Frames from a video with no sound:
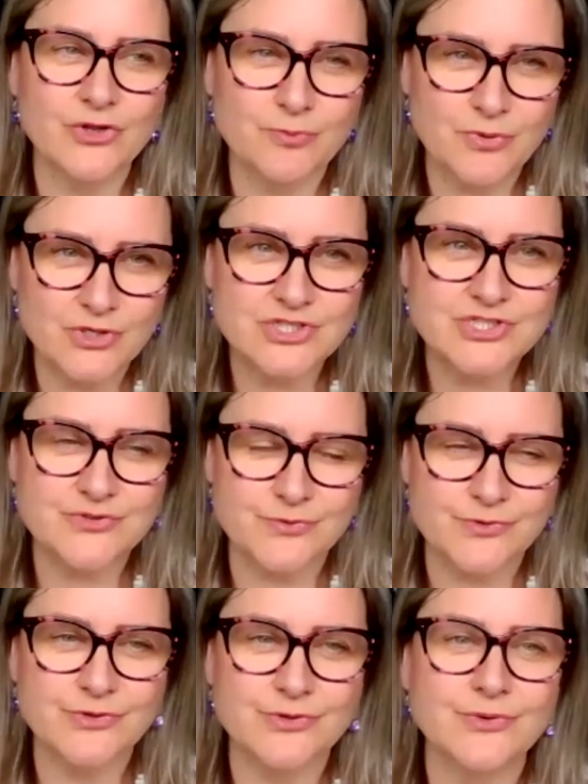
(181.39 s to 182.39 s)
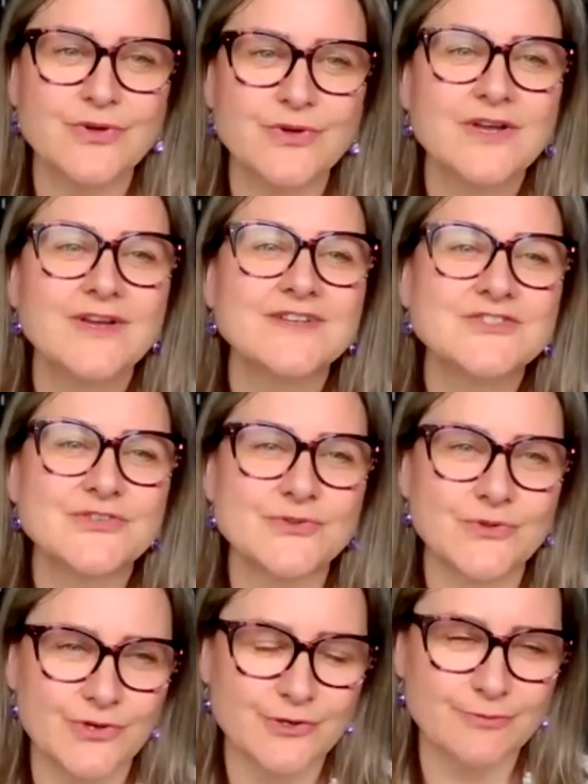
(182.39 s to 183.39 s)
where you'll push through to
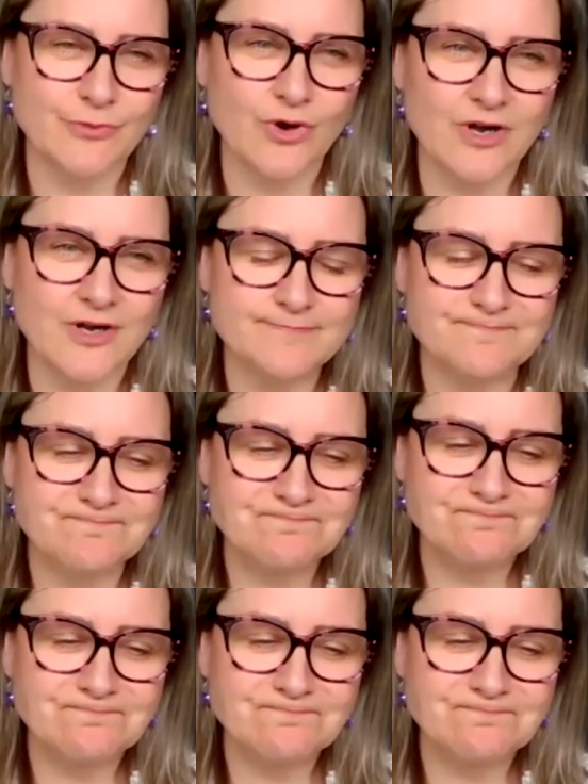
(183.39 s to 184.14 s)
learn more.